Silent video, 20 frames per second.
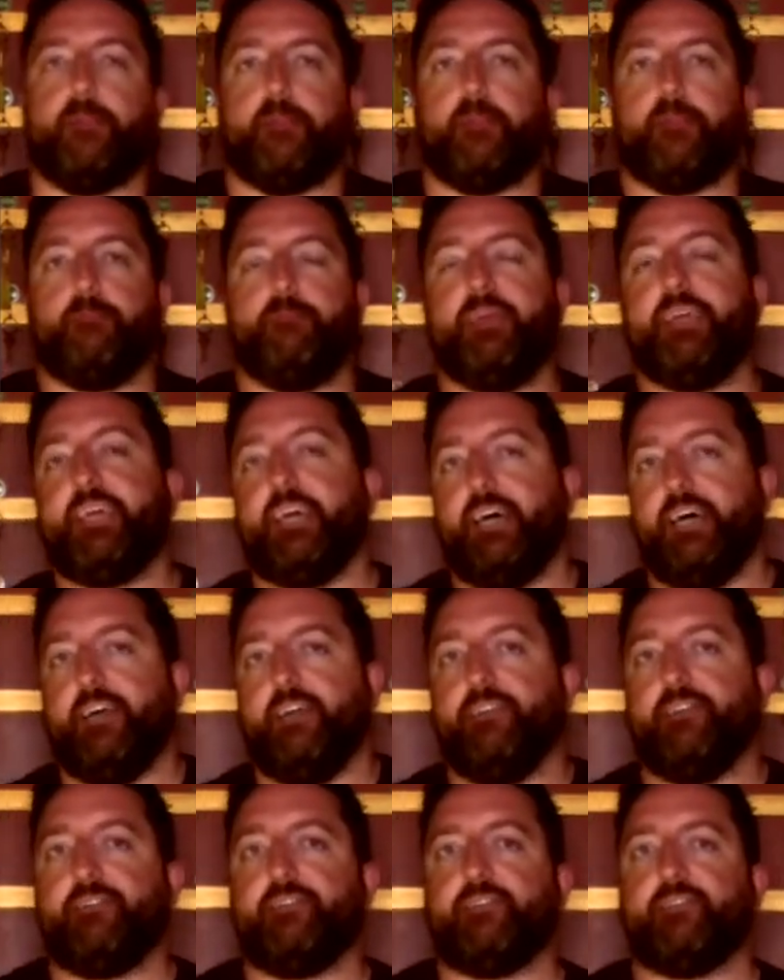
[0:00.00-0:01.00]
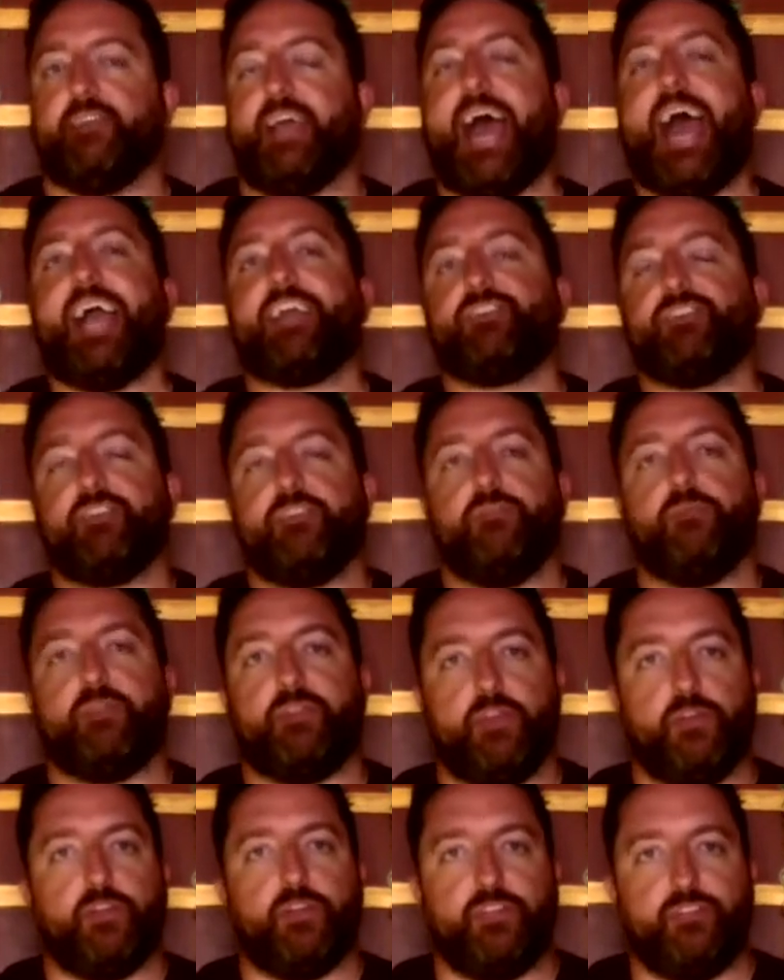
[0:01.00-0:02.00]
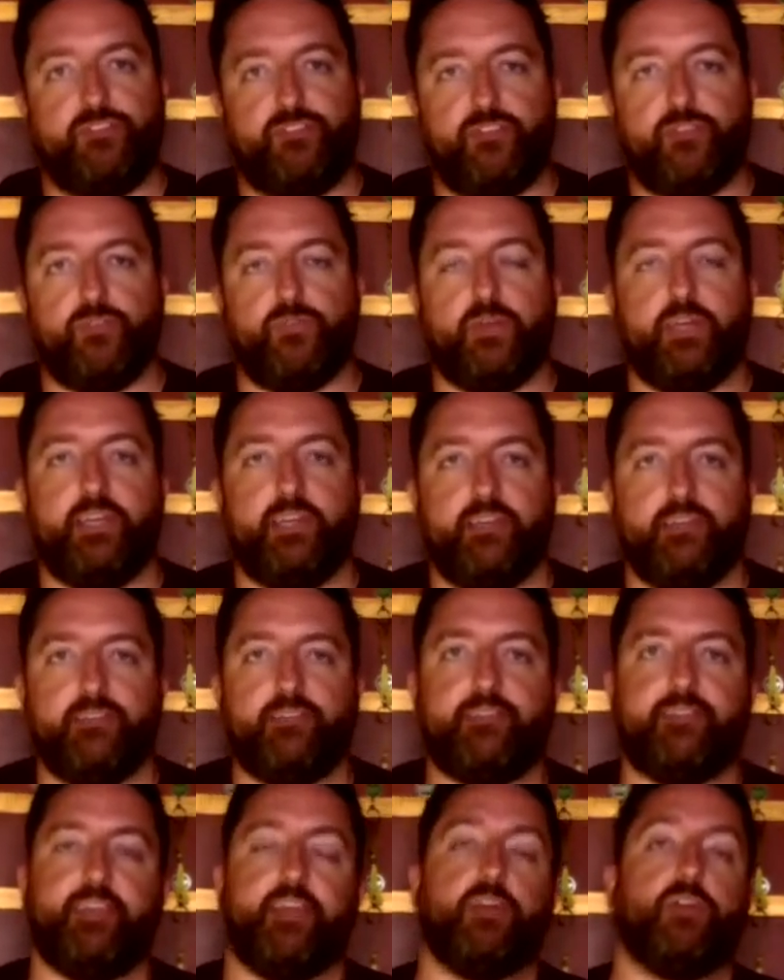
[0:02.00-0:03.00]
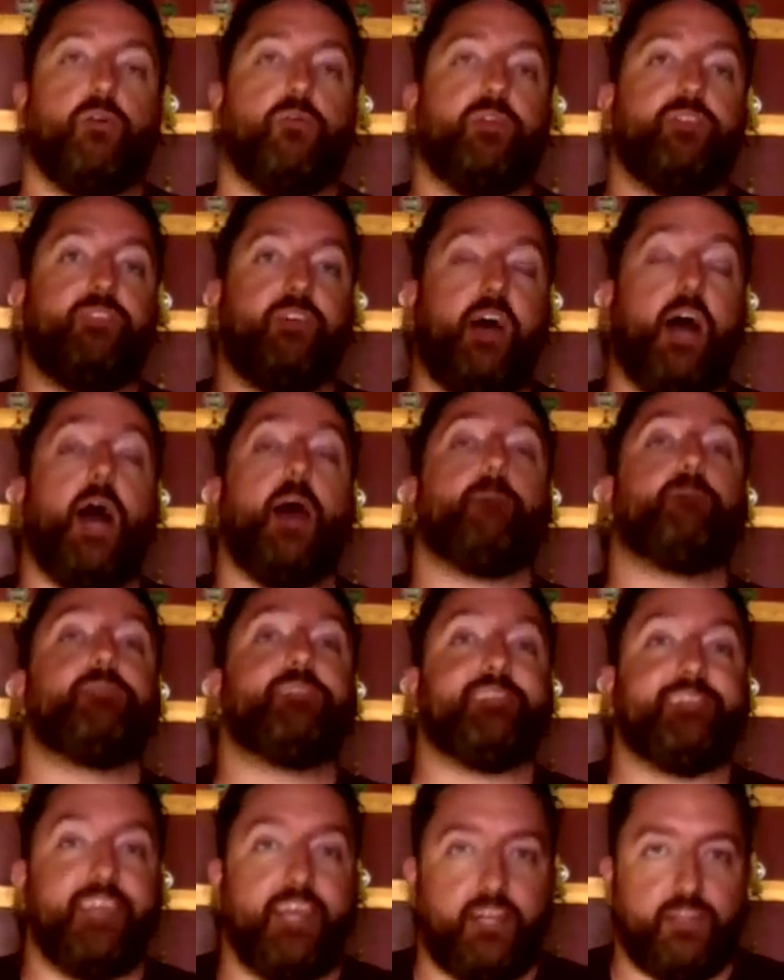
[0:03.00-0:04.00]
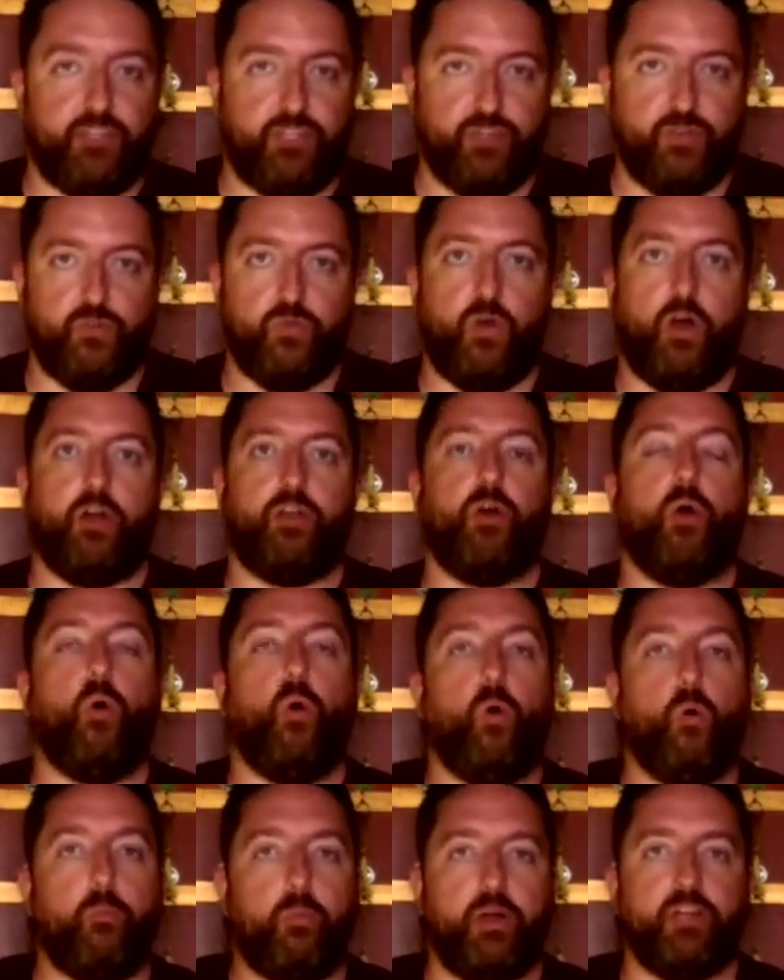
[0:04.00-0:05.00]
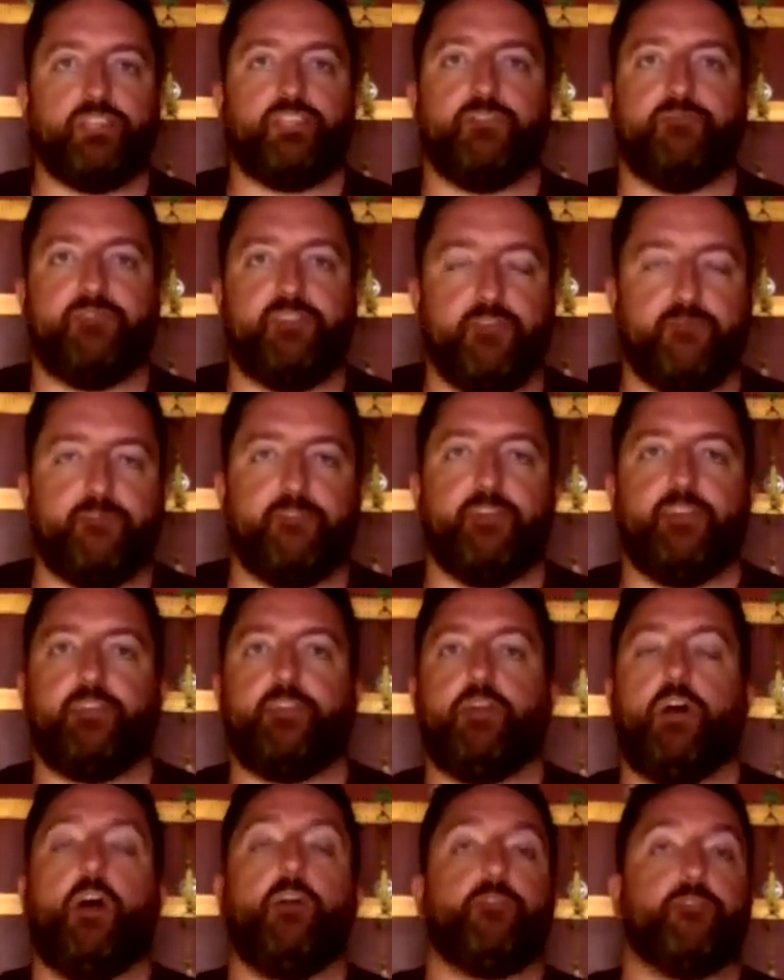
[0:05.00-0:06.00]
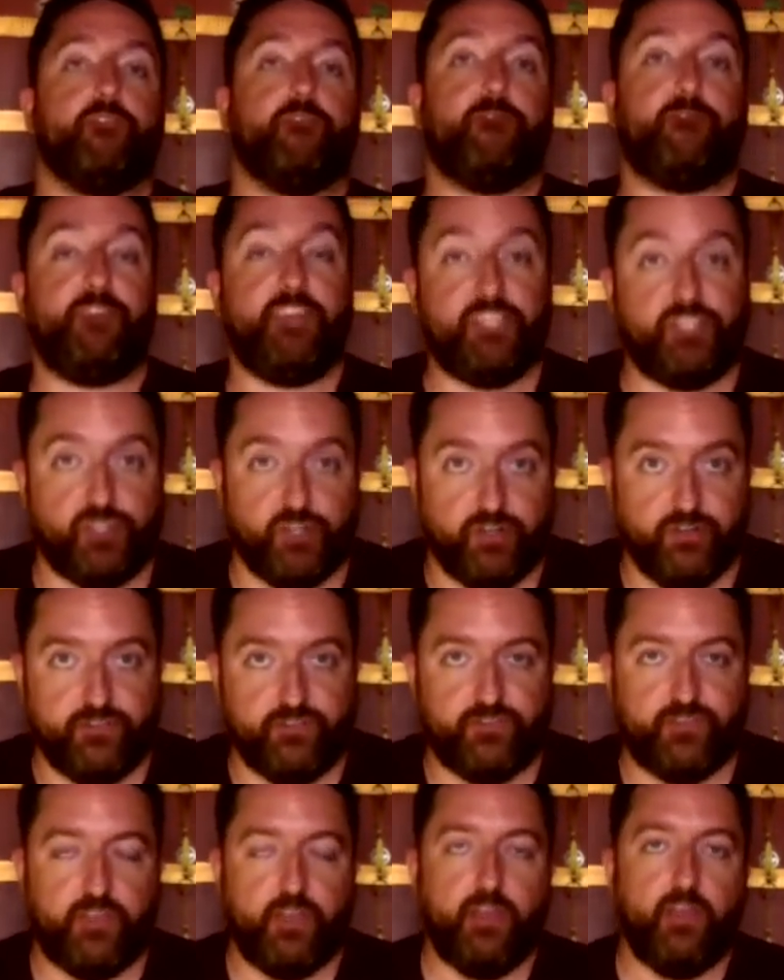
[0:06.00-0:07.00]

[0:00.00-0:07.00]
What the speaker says: because actually what they're going to do is they're going to upsell you on a whole bunch of different other features.